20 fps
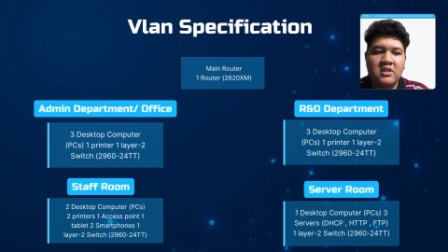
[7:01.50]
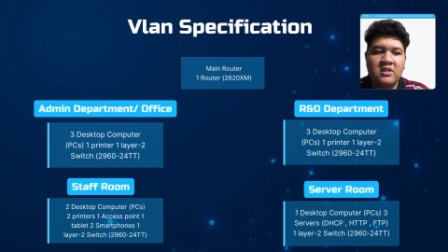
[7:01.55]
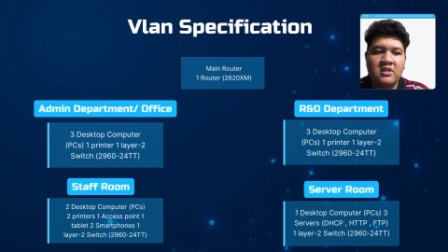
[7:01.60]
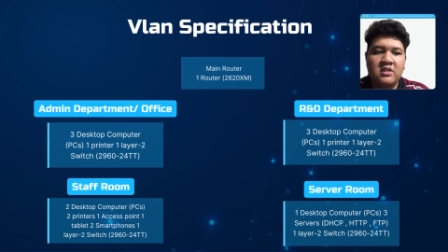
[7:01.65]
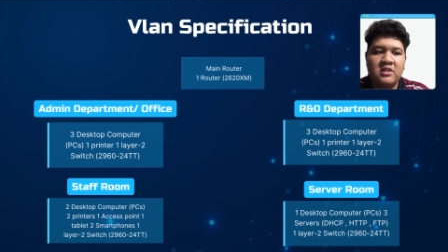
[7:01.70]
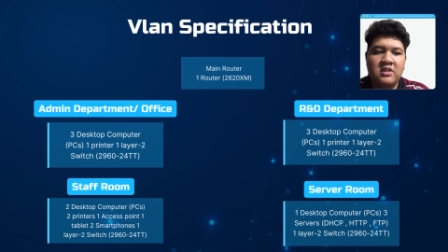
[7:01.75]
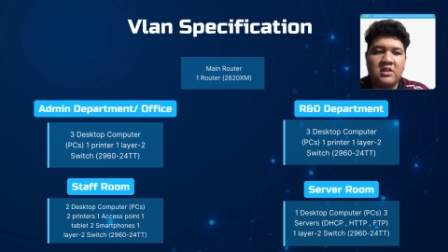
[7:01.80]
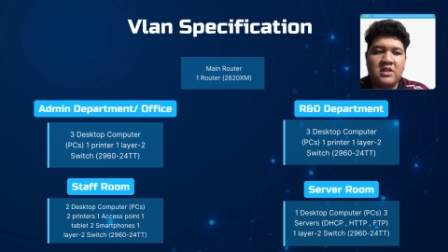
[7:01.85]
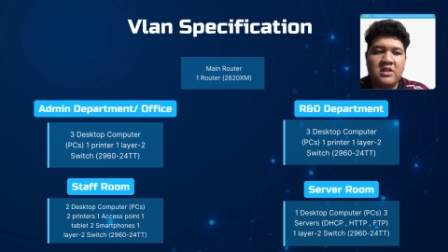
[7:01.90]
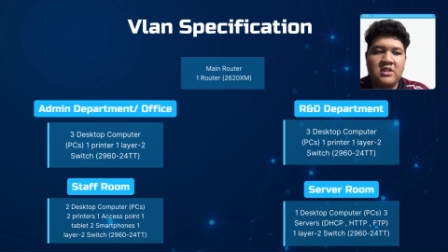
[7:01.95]

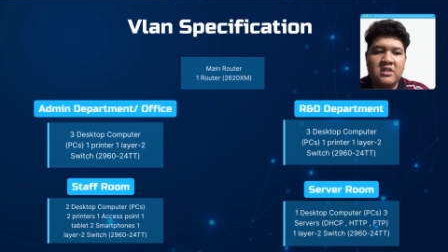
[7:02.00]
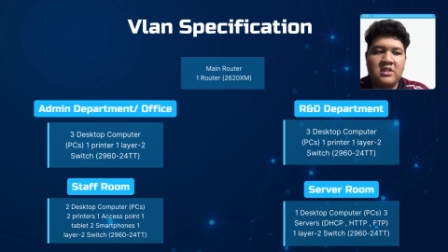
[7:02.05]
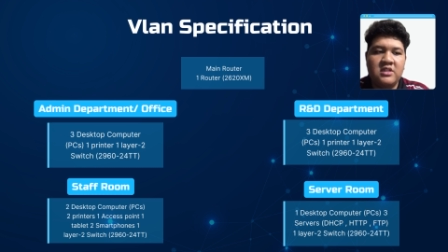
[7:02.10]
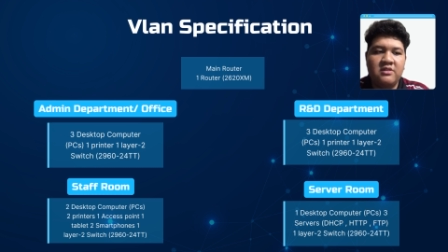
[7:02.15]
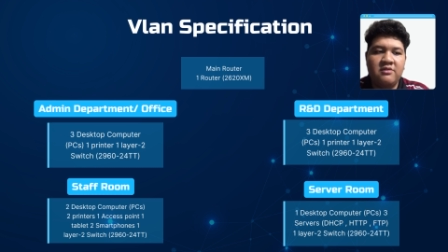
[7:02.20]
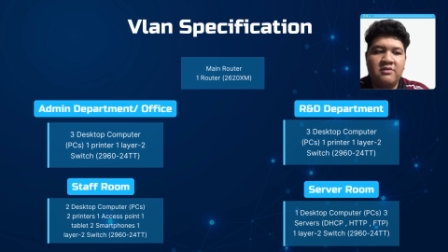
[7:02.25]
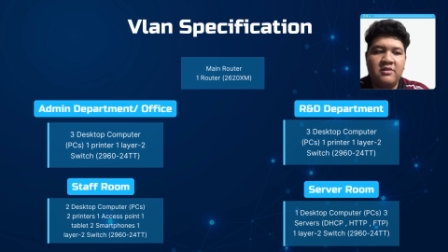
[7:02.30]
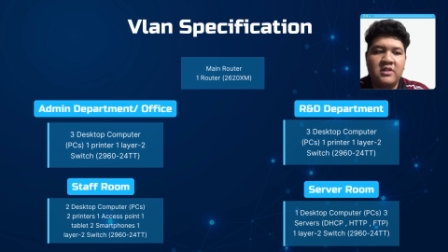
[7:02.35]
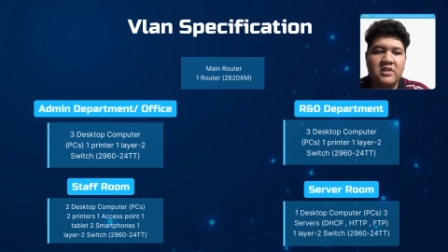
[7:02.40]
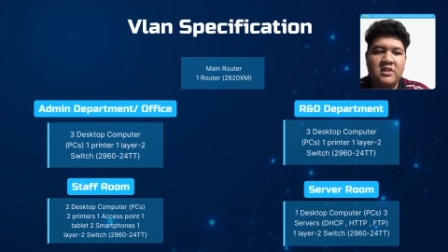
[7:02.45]
3
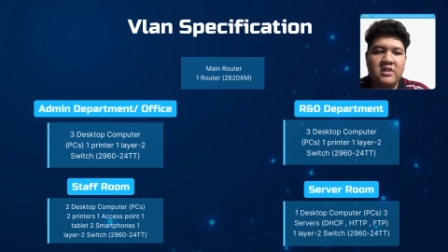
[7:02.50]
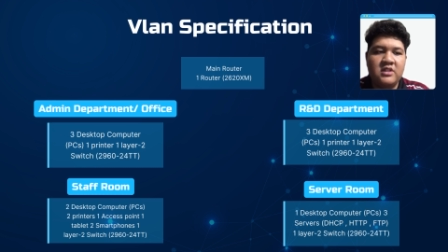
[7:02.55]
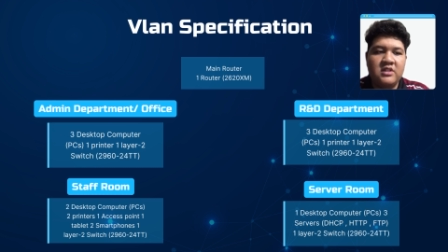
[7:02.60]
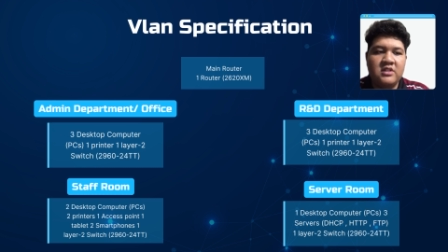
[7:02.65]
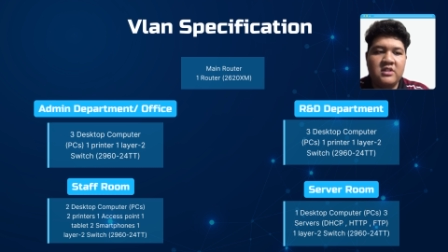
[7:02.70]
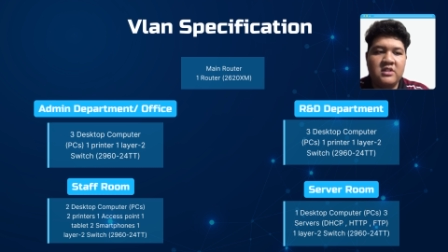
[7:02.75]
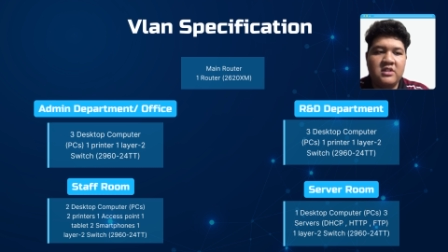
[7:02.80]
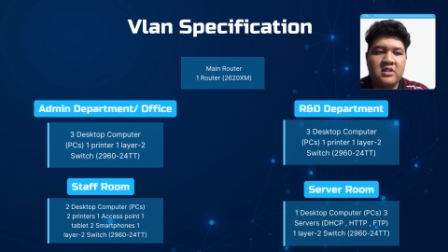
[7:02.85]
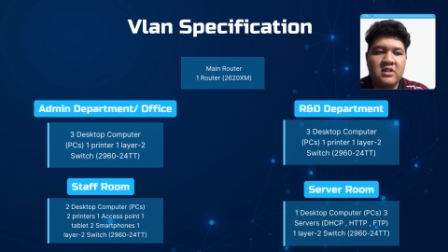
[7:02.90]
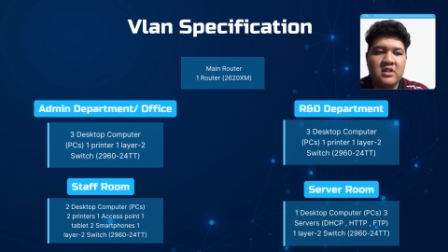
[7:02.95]
server,
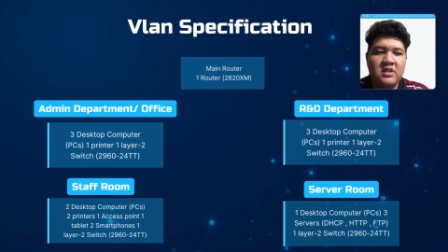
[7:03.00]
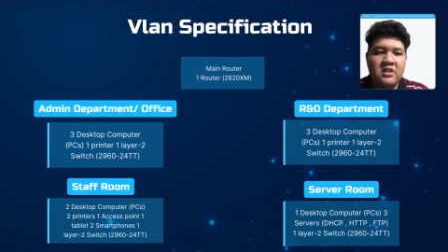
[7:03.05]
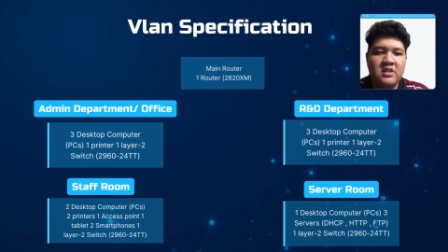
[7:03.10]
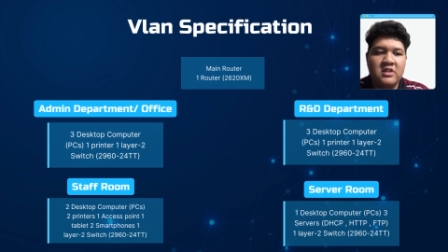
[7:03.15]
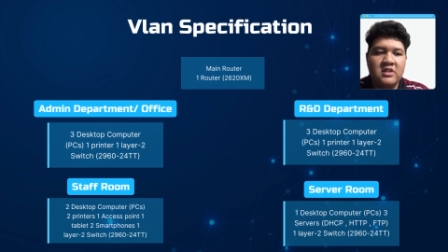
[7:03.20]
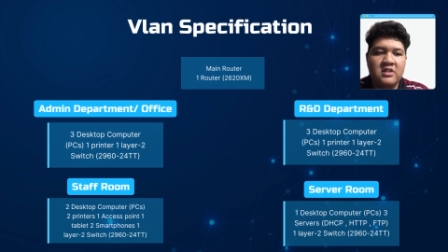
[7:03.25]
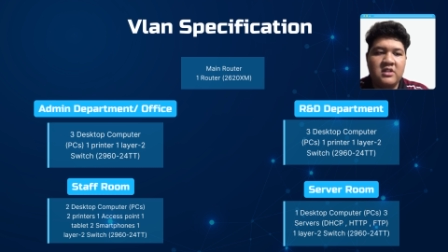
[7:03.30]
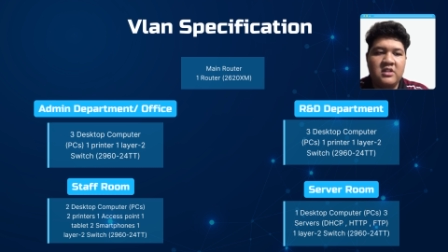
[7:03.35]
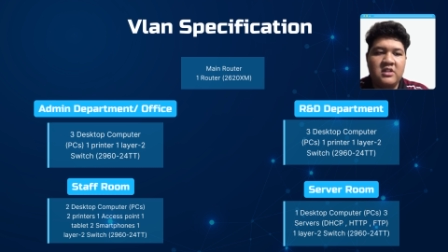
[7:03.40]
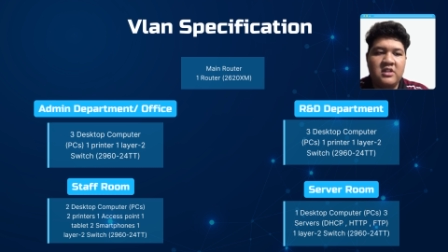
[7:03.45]

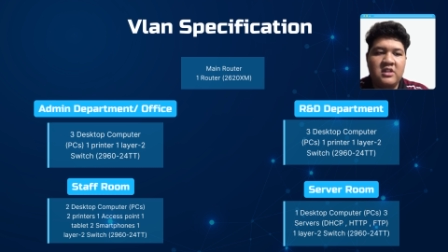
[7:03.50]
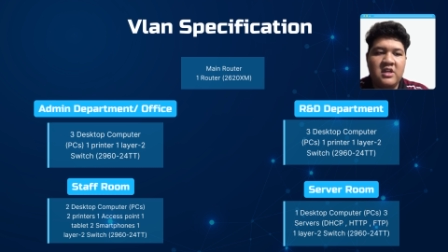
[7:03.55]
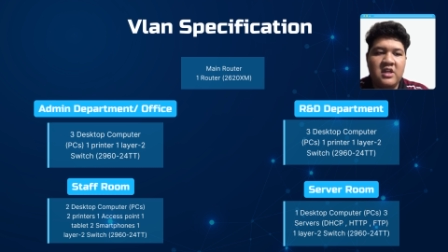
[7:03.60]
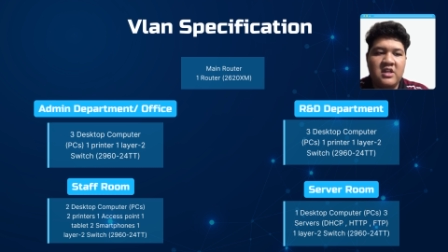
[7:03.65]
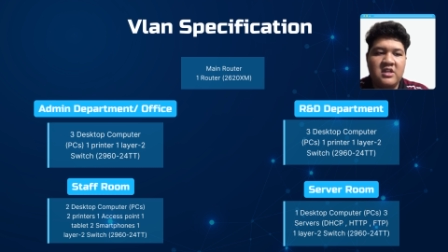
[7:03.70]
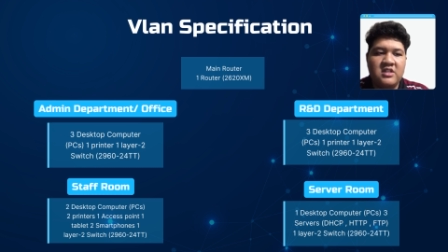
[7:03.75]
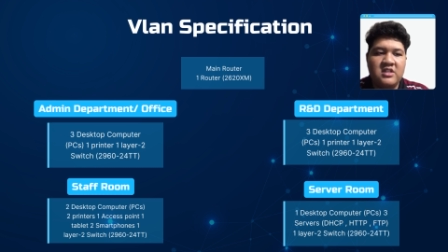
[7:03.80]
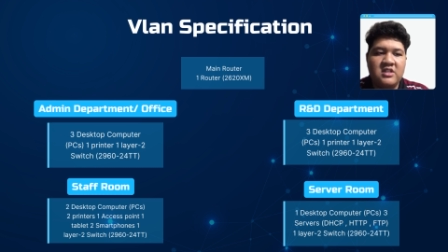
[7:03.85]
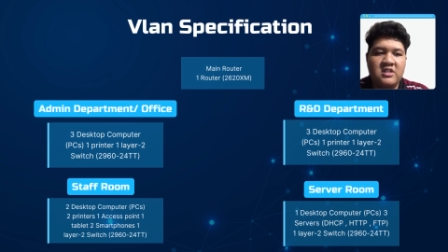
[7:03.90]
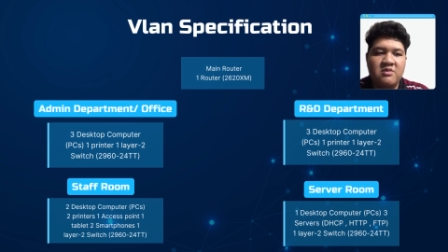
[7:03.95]

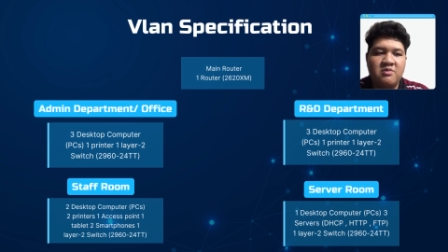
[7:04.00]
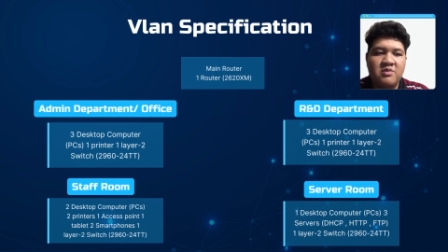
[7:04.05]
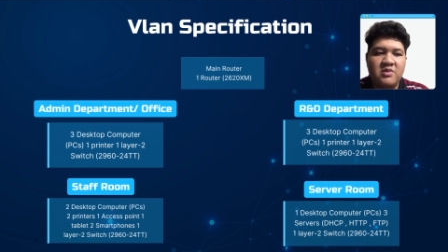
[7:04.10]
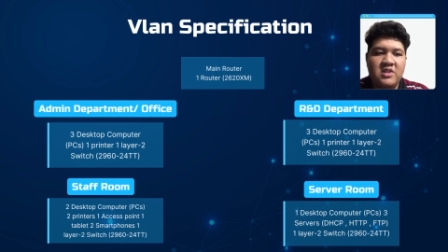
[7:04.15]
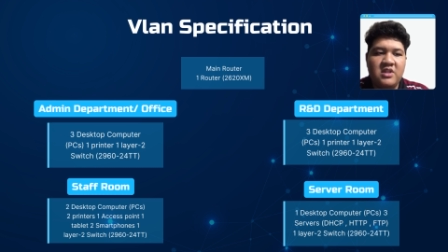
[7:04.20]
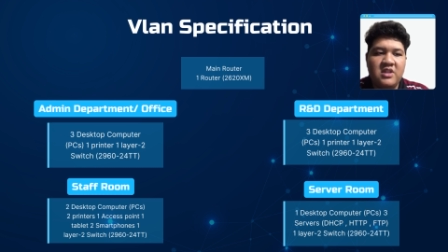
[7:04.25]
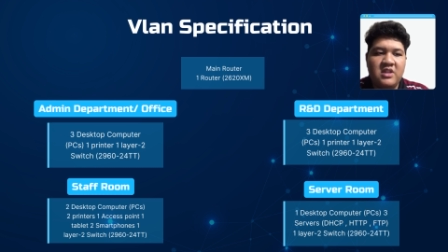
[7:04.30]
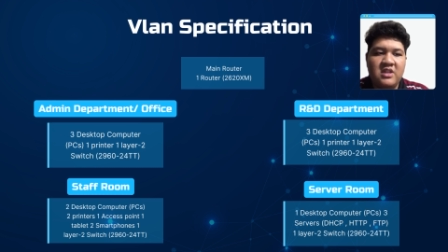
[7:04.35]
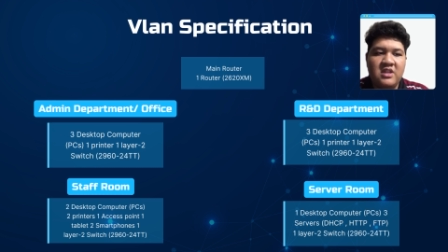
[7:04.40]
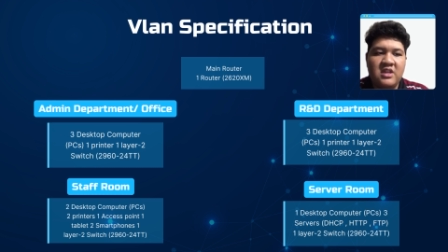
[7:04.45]

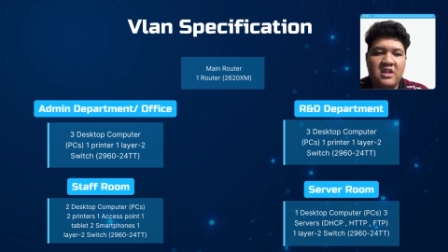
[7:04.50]
DHCP,